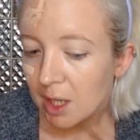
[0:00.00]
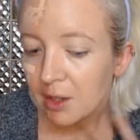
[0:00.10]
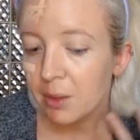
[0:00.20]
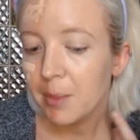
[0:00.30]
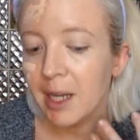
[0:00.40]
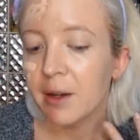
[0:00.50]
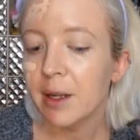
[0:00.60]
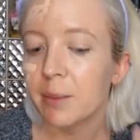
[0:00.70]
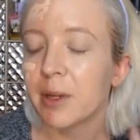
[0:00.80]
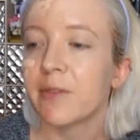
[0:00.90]
other minor
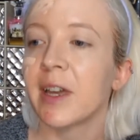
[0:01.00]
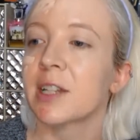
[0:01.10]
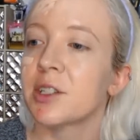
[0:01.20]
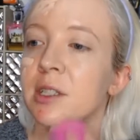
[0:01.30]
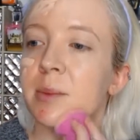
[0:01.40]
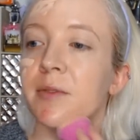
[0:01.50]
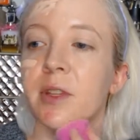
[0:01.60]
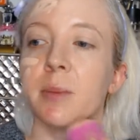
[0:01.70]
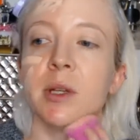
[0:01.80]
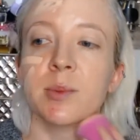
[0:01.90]
imperfections, but
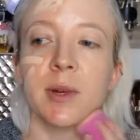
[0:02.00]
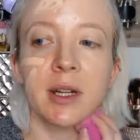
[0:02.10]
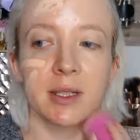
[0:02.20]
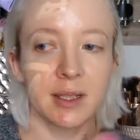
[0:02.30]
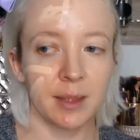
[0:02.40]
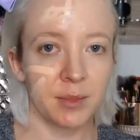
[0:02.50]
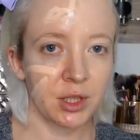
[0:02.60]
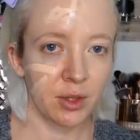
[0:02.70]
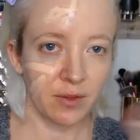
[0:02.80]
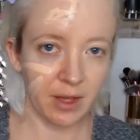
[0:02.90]
for the most part it seems
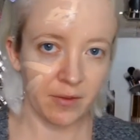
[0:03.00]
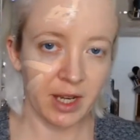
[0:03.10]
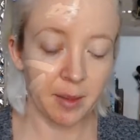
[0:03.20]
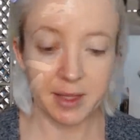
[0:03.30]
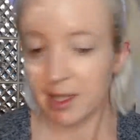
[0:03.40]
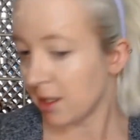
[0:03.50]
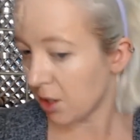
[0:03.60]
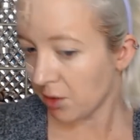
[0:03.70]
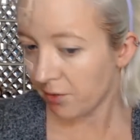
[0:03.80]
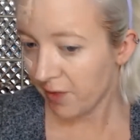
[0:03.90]
to have evened out my skin
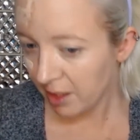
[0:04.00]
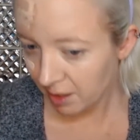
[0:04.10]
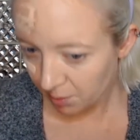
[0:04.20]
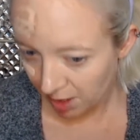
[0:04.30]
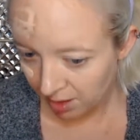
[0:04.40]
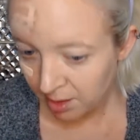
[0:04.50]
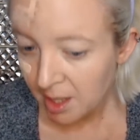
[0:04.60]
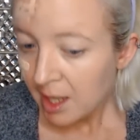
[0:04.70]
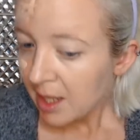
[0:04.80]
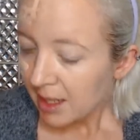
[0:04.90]
tone fairly well.
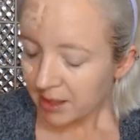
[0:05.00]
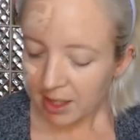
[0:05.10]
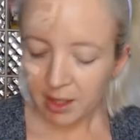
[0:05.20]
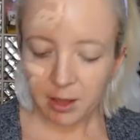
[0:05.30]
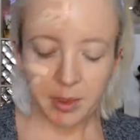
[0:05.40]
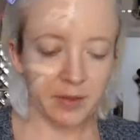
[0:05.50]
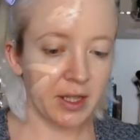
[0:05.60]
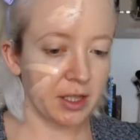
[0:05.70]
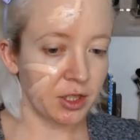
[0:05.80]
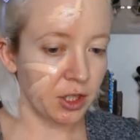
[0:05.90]
It's got a little bit of
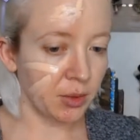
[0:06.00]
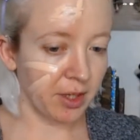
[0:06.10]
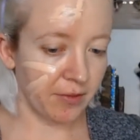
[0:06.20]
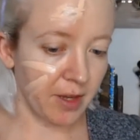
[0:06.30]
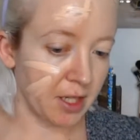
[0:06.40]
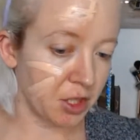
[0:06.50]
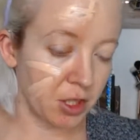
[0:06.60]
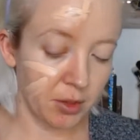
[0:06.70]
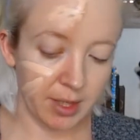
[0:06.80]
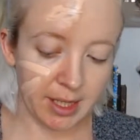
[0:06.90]
a dewy finish
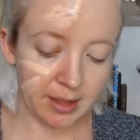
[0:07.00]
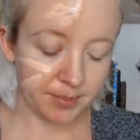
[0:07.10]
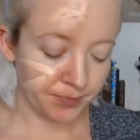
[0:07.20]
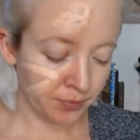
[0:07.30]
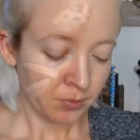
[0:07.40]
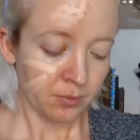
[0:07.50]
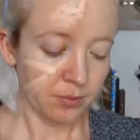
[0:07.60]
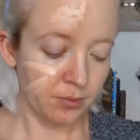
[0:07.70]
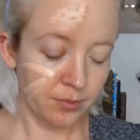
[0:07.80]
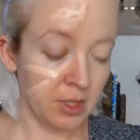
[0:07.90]
to it,
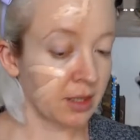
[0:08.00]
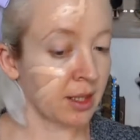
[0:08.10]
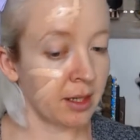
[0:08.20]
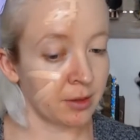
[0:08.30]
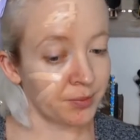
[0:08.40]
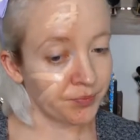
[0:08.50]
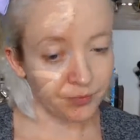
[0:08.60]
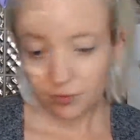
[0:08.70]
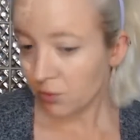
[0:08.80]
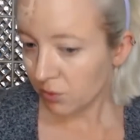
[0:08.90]
so
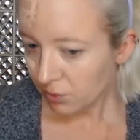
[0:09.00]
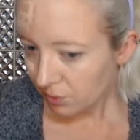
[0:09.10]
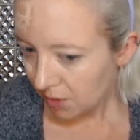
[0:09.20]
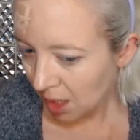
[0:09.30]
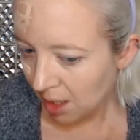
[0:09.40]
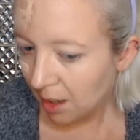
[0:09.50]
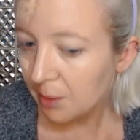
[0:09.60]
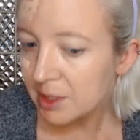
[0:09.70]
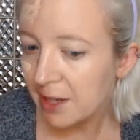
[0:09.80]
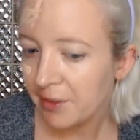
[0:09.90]

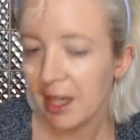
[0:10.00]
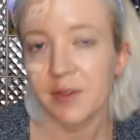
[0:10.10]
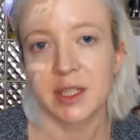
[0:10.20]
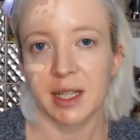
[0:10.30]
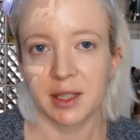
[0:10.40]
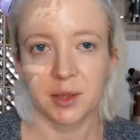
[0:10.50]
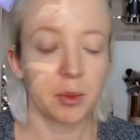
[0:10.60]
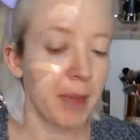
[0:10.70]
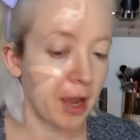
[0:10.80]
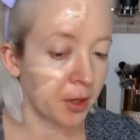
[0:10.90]
we'll definitely have to set this
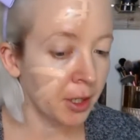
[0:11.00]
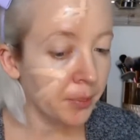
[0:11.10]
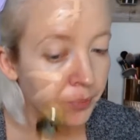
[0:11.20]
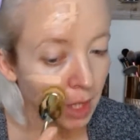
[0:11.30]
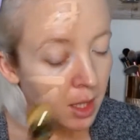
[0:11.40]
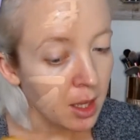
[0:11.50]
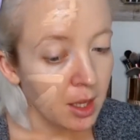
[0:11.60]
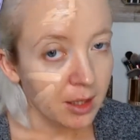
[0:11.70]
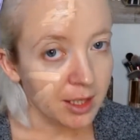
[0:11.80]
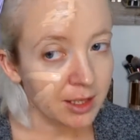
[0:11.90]
with powder.
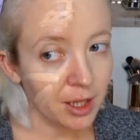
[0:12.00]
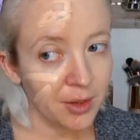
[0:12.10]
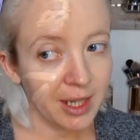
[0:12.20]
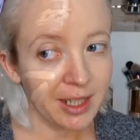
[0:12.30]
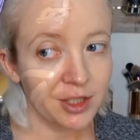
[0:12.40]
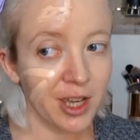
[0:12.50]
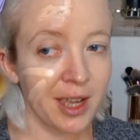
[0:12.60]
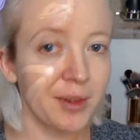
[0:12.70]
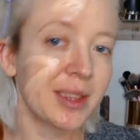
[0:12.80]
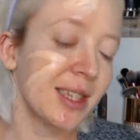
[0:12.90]
Let's go in and
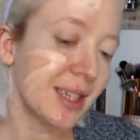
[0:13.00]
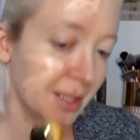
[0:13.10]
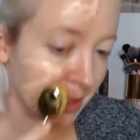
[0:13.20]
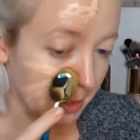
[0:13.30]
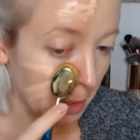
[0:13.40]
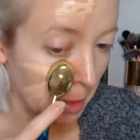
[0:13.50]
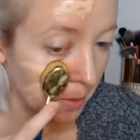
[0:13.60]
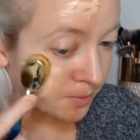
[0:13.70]
try it with this.